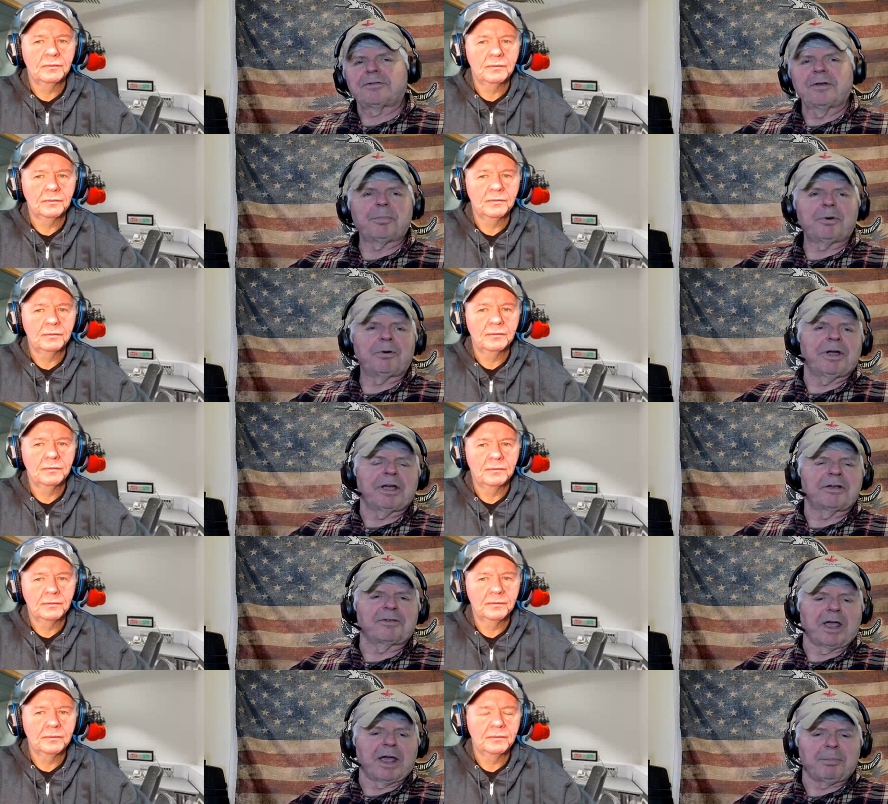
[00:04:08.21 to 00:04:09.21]
Speaker 1: simple
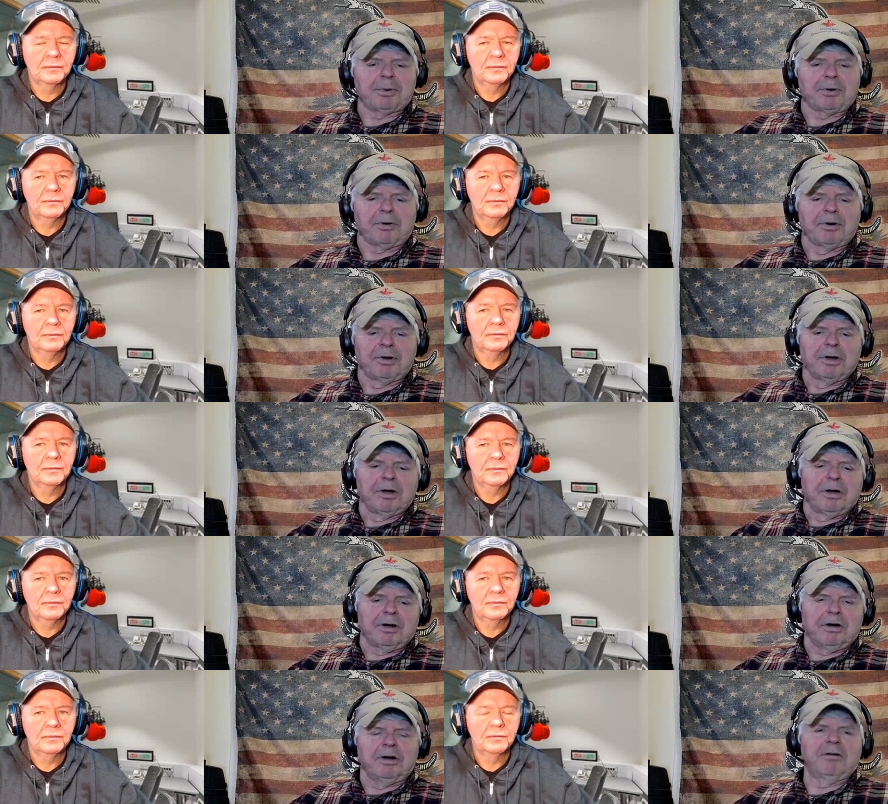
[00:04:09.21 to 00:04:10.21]
example
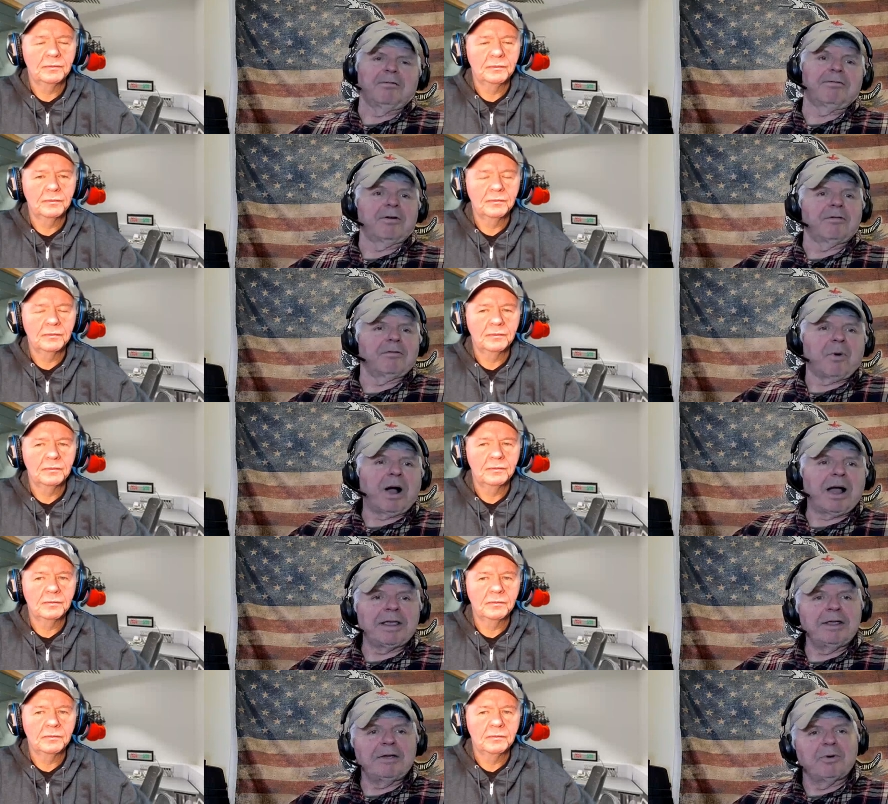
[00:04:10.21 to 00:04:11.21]
of, of
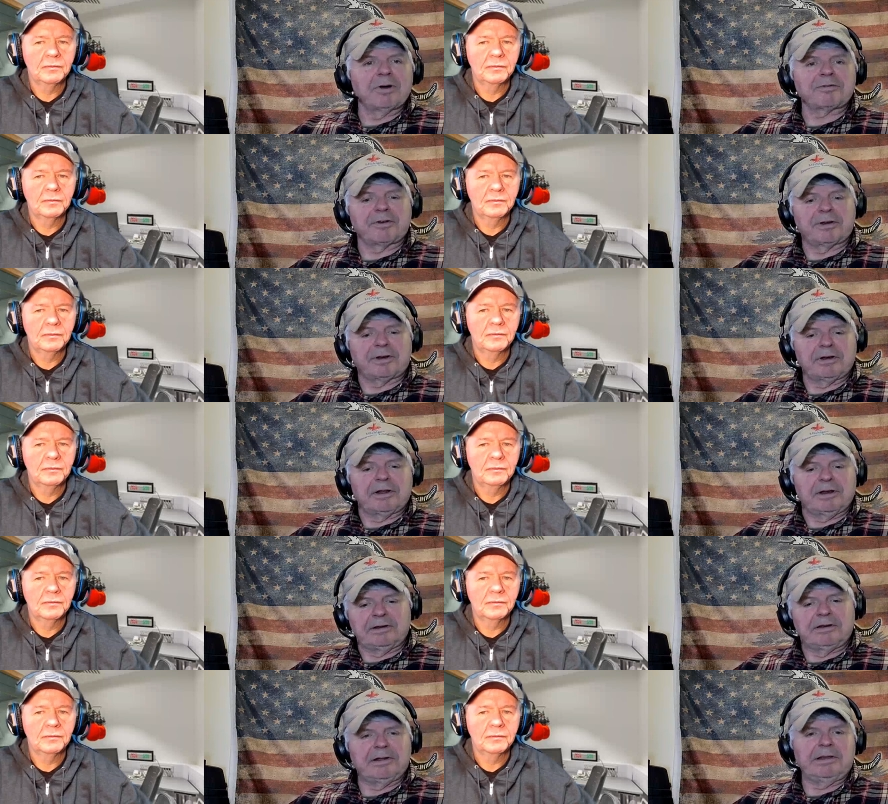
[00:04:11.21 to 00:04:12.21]
why he wasn't
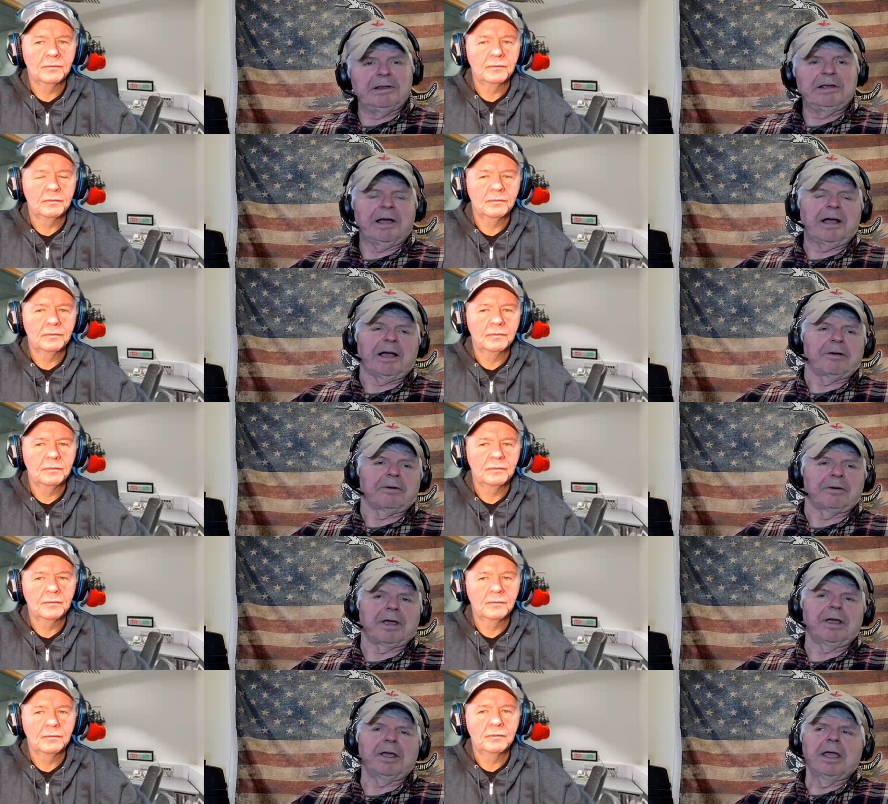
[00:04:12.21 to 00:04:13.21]
DEI.
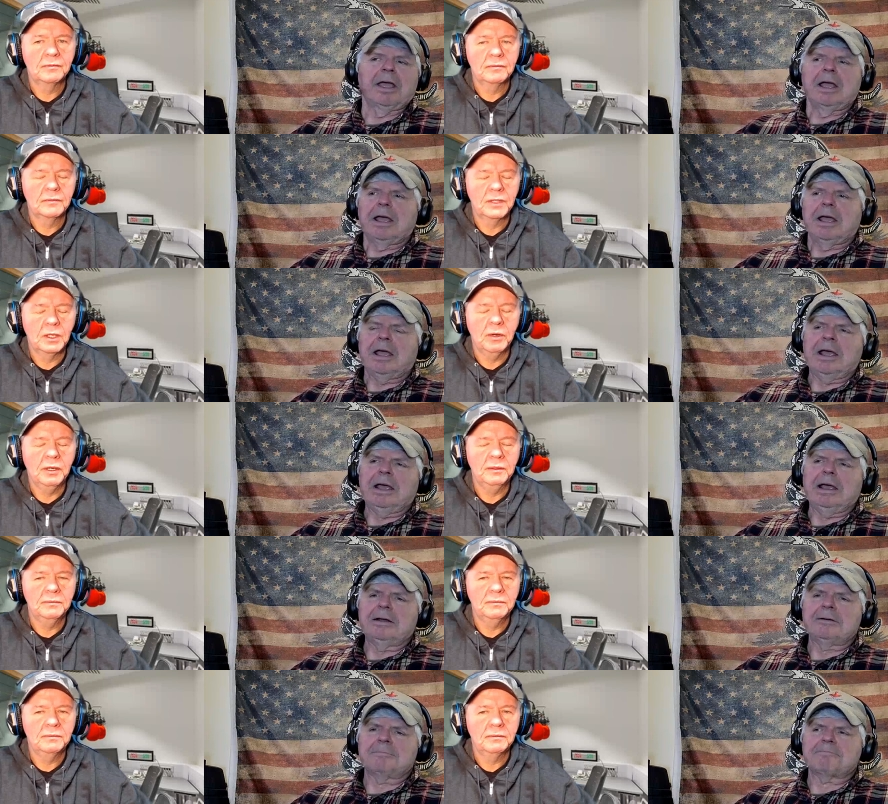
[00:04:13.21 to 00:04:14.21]
Okay, right.
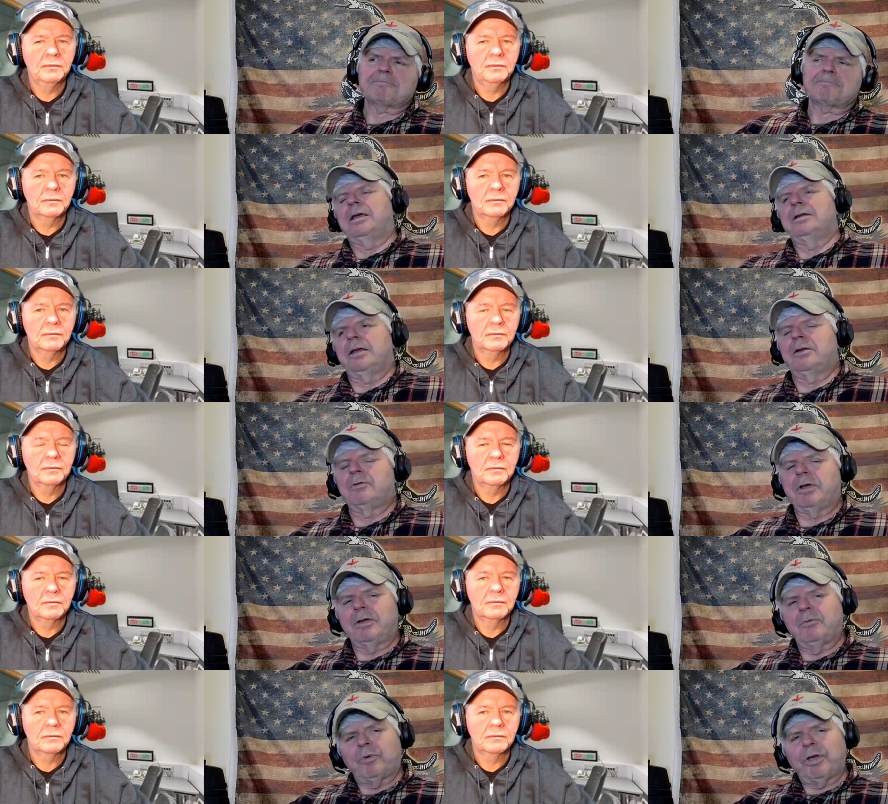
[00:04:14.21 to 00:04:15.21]
and in, in
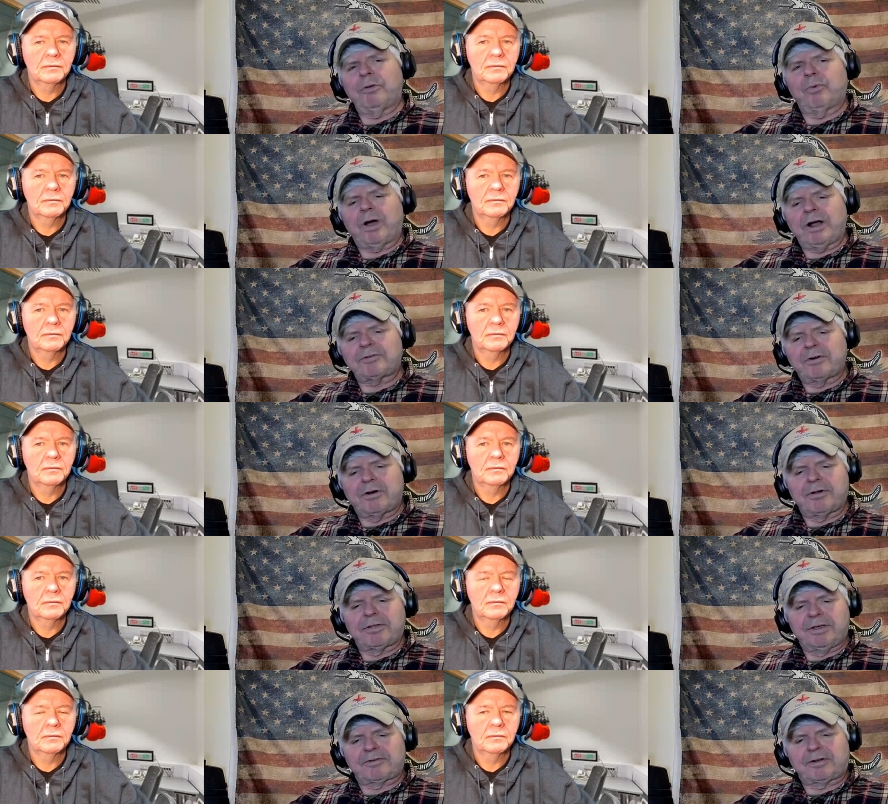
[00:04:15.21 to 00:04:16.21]
in in watching
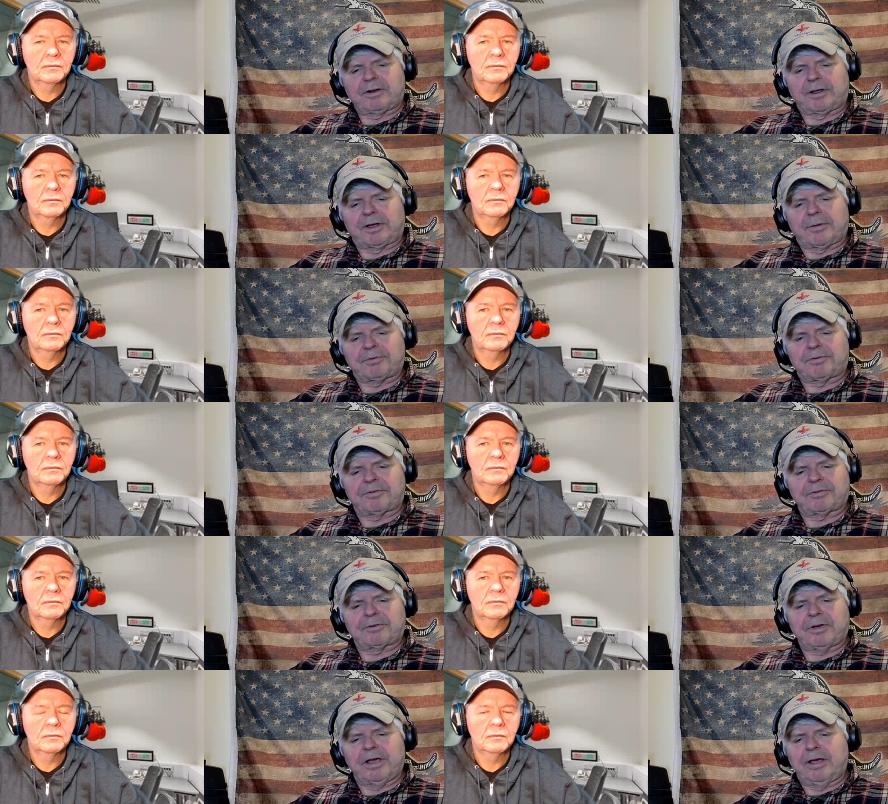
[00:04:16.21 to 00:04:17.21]
all these
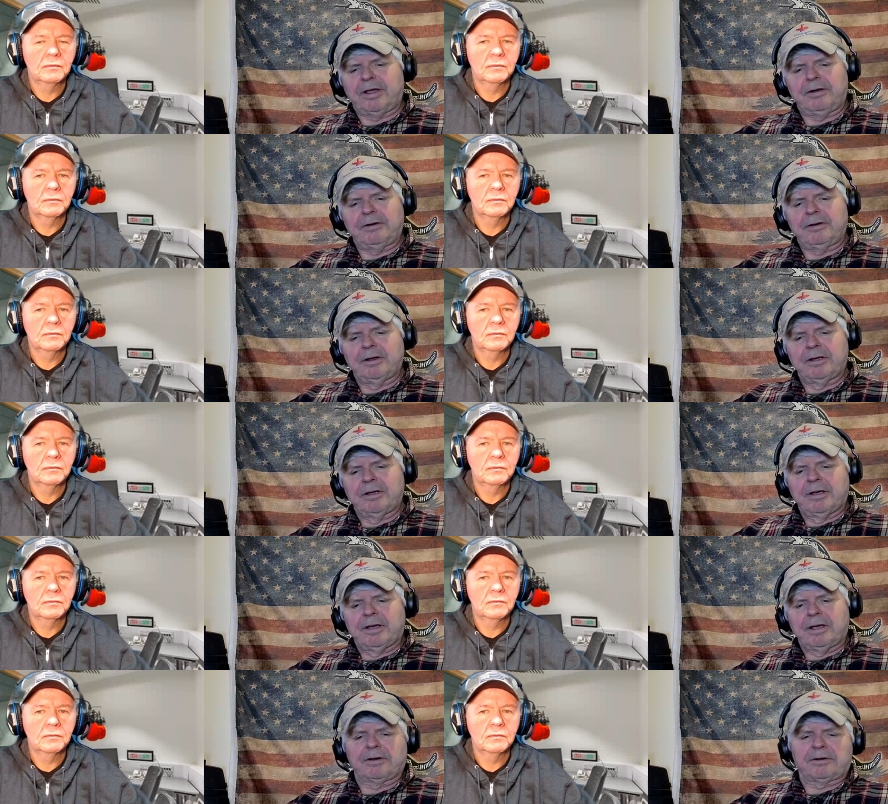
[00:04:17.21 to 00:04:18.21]
clips and
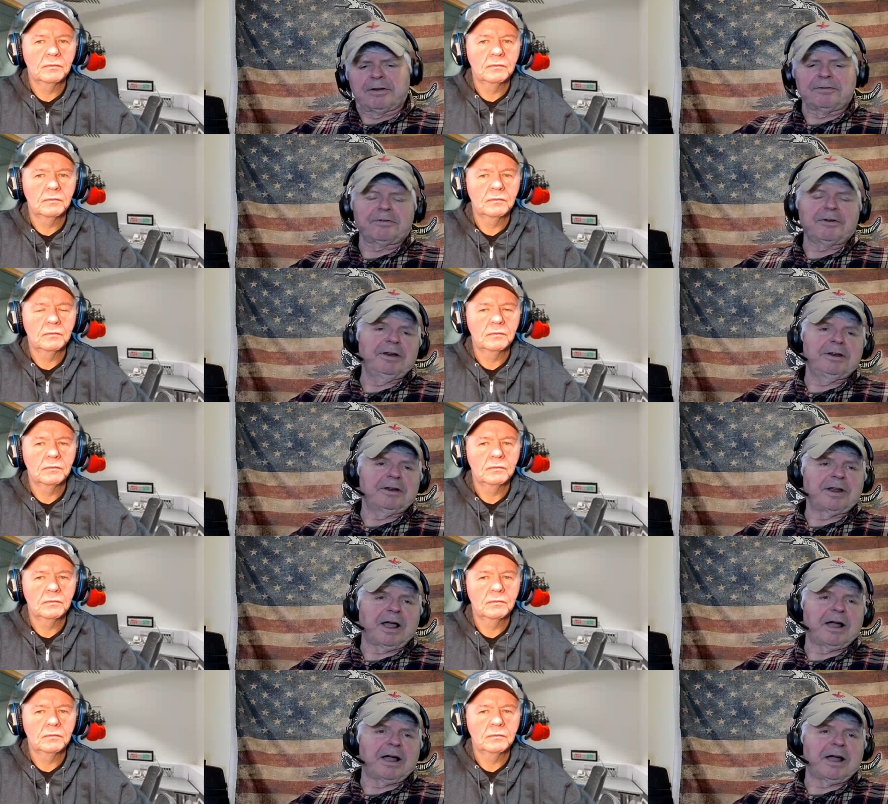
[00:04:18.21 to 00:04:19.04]
and listening to